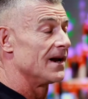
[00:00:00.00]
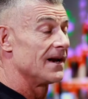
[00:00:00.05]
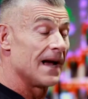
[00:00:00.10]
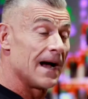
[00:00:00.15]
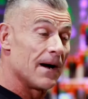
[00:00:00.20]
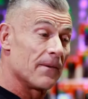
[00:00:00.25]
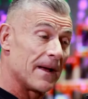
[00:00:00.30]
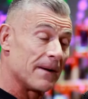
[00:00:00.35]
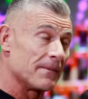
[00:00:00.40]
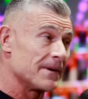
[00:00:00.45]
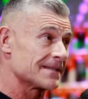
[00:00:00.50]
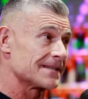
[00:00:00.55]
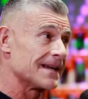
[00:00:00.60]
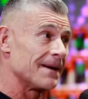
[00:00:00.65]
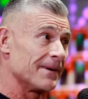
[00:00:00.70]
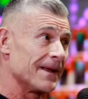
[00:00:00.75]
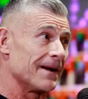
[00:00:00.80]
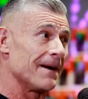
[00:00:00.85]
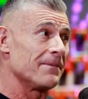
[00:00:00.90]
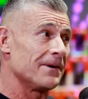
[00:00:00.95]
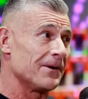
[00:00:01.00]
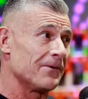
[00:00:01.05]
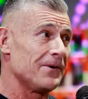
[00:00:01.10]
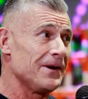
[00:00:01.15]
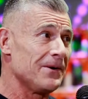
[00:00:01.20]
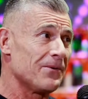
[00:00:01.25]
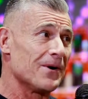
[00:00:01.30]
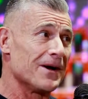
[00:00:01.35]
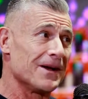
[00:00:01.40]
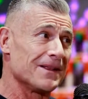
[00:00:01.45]
well, I'm going to
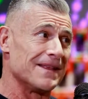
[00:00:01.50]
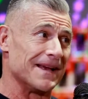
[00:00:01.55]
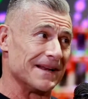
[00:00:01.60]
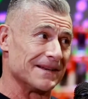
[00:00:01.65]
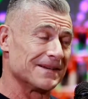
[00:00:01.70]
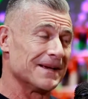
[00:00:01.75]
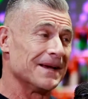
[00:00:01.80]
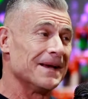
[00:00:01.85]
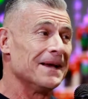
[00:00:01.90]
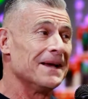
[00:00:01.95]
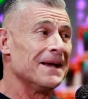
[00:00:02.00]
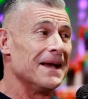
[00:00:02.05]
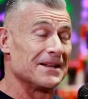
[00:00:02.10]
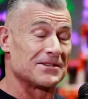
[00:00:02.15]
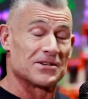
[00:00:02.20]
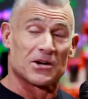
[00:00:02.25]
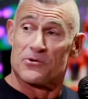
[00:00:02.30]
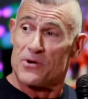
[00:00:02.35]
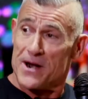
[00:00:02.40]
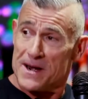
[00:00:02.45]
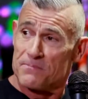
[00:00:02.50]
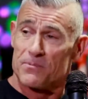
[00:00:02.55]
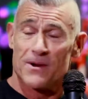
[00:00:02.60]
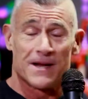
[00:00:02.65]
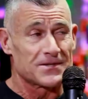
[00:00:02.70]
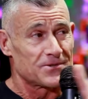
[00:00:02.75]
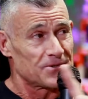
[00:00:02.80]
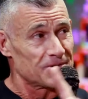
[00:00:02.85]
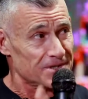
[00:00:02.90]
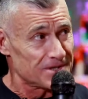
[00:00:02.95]
reword that. It's a great
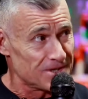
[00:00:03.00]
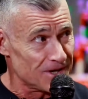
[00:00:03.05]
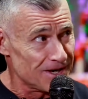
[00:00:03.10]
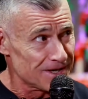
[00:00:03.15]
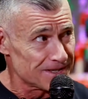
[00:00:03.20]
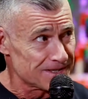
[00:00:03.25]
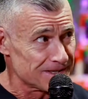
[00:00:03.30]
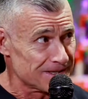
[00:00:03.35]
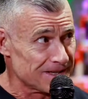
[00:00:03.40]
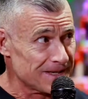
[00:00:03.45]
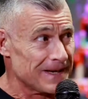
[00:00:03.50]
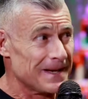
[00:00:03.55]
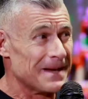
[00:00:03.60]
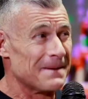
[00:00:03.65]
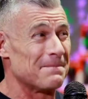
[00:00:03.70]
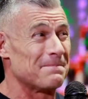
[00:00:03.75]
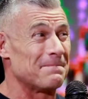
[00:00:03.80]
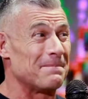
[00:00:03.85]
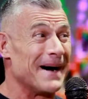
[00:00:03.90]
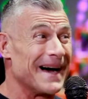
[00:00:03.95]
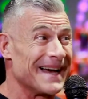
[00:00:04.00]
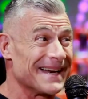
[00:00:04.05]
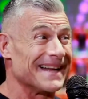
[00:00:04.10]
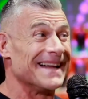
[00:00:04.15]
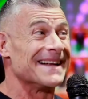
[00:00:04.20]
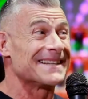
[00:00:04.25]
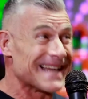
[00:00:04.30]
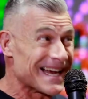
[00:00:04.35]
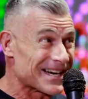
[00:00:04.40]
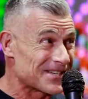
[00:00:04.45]
place to start, but
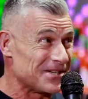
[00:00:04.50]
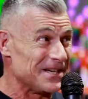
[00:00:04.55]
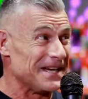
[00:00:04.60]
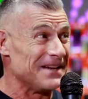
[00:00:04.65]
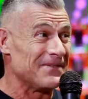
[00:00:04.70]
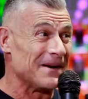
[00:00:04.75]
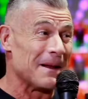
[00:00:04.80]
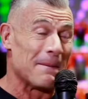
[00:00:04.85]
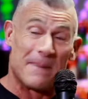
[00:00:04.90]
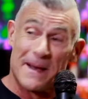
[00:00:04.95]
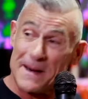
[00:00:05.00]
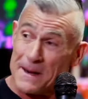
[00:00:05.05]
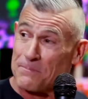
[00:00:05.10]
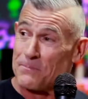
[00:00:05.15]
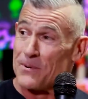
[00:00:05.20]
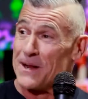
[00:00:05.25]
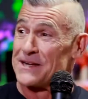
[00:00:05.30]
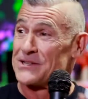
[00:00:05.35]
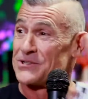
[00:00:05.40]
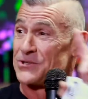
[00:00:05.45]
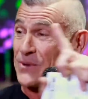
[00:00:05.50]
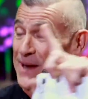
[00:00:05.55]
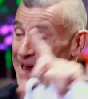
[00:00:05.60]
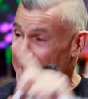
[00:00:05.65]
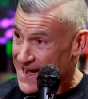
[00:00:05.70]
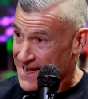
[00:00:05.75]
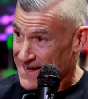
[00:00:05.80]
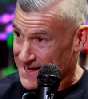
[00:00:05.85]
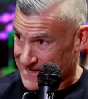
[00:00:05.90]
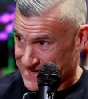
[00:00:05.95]
it's actually even a better place to
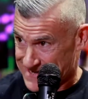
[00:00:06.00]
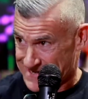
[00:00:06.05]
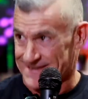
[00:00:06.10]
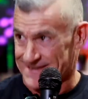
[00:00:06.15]
end.